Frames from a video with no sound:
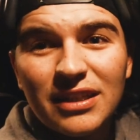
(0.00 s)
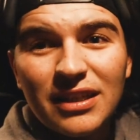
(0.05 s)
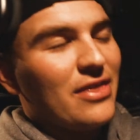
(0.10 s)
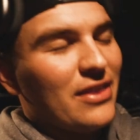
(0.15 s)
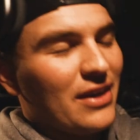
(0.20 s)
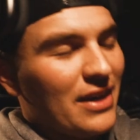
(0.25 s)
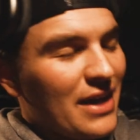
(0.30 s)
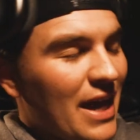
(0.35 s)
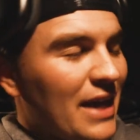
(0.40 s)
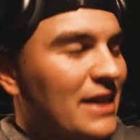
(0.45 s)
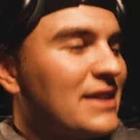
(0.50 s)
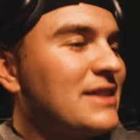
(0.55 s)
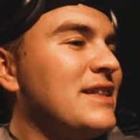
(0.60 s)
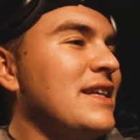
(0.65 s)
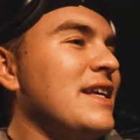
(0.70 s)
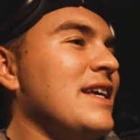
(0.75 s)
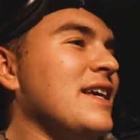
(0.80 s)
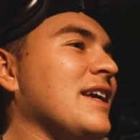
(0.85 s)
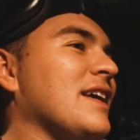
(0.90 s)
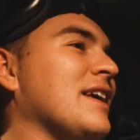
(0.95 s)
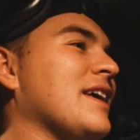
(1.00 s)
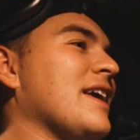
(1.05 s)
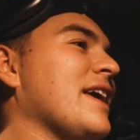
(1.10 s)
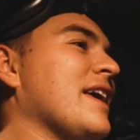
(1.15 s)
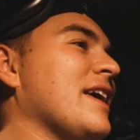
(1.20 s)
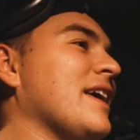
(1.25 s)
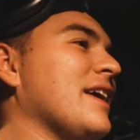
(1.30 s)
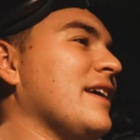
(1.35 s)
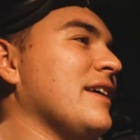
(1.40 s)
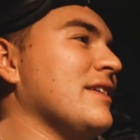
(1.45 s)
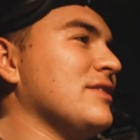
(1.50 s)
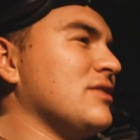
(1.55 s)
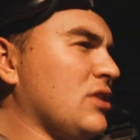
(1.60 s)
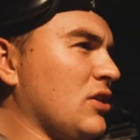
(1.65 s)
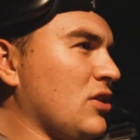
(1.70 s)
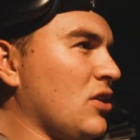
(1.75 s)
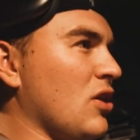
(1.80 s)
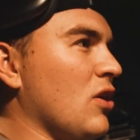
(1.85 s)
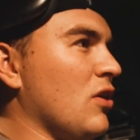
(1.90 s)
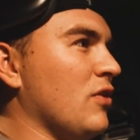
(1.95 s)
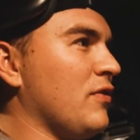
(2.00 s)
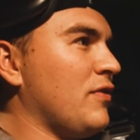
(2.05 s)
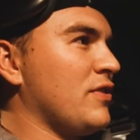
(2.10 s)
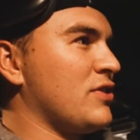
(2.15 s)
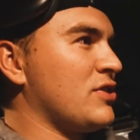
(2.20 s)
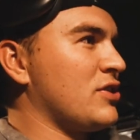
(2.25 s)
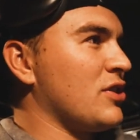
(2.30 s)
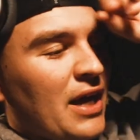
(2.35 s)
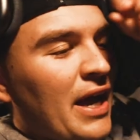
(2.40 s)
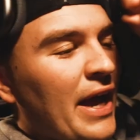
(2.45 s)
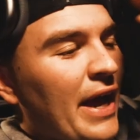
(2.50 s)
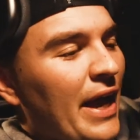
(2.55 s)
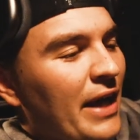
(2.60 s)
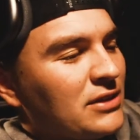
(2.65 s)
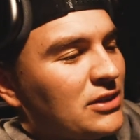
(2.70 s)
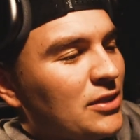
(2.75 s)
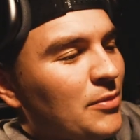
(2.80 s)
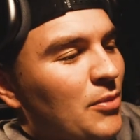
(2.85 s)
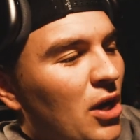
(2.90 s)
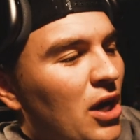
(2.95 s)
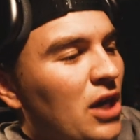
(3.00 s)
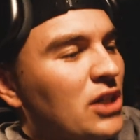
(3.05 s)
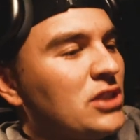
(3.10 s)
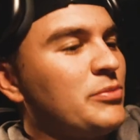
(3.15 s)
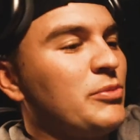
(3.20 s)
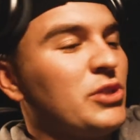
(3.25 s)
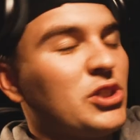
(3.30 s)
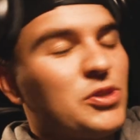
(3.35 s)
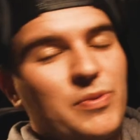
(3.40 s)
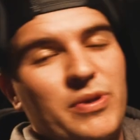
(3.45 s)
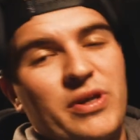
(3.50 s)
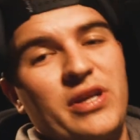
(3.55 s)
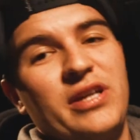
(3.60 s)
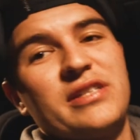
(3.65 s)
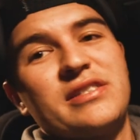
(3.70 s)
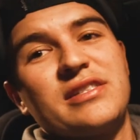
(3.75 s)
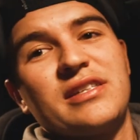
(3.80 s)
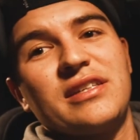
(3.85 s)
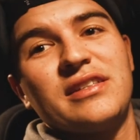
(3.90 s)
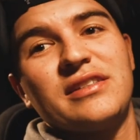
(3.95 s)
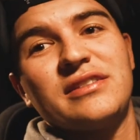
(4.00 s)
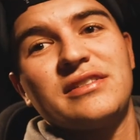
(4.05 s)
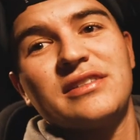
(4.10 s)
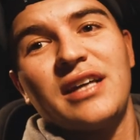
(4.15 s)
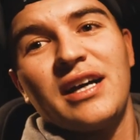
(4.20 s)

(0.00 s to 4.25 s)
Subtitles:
The next thing is golf. So I had some awesome experiences.